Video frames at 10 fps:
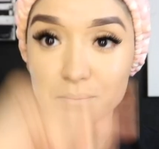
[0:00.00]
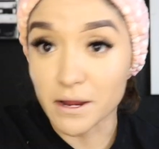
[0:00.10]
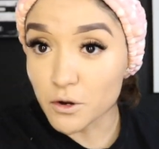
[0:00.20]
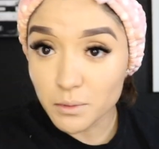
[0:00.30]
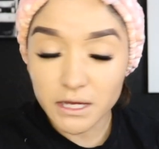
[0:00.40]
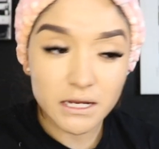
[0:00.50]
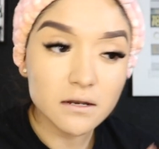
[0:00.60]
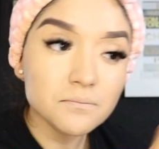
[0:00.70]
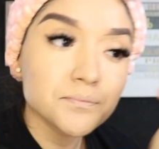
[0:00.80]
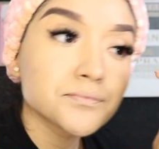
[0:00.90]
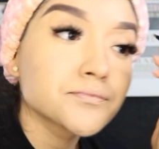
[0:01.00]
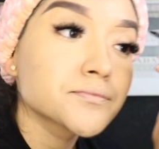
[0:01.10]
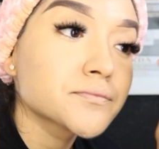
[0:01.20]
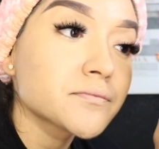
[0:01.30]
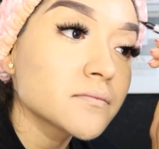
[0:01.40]
microbladed.
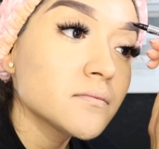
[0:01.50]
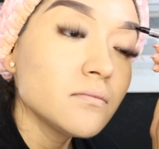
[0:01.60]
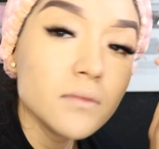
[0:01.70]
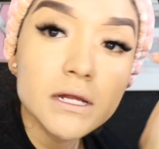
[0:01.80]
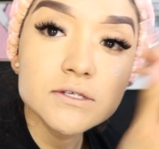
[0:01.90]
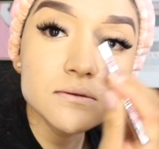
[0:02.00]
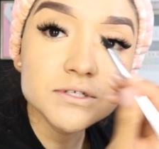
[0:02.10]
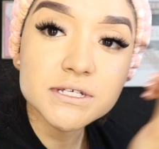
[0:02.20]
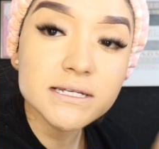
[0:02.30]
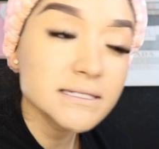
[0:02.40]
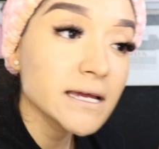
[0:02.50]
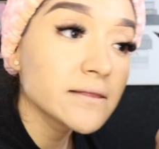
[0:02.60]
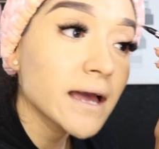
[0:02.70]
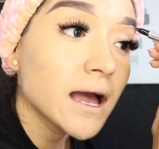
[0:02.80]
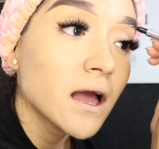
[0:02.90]
So I'm just going to take
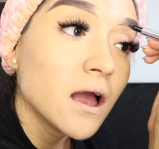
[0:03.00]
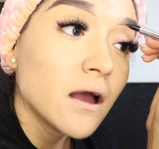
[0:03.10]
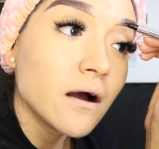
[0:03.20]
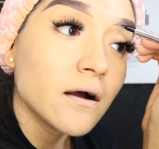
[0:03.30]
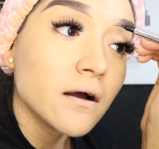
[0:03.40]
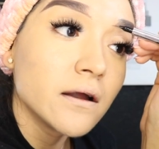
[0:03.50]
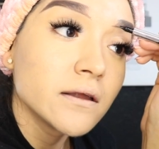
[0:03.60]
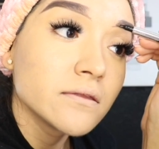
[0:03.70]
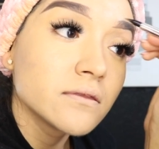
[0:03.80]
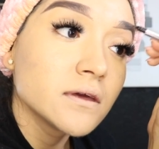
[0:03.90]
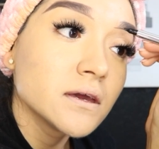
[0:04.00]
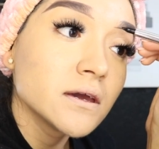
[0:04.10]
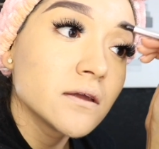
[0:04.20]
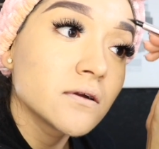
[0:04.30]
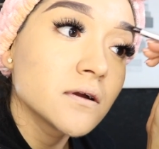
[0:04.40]
that on the
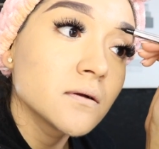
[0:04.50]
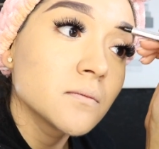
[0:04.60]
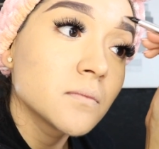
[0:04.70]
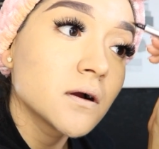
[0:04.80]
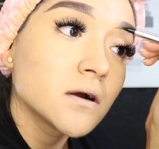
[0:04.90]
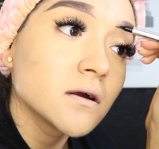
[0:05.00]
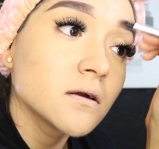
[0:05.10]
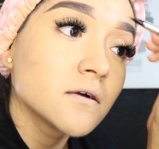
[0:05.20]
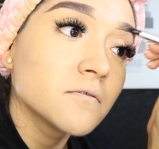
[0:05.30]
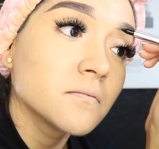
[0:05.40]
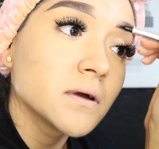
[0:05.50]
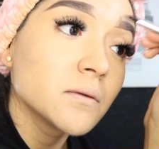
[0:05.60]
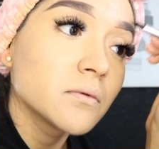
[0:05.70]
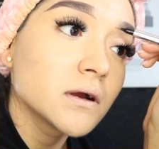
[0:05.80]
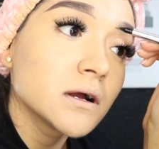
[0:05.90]
inner part of my
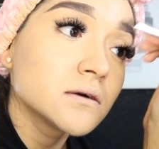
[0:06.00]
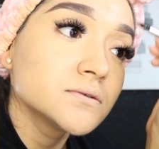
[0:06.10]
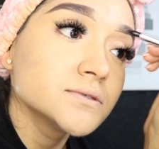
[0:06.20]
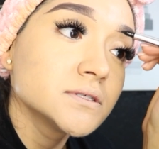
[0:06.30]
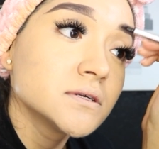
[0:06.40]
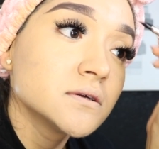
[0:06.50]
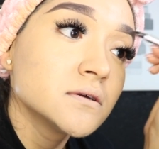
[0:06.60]
brows.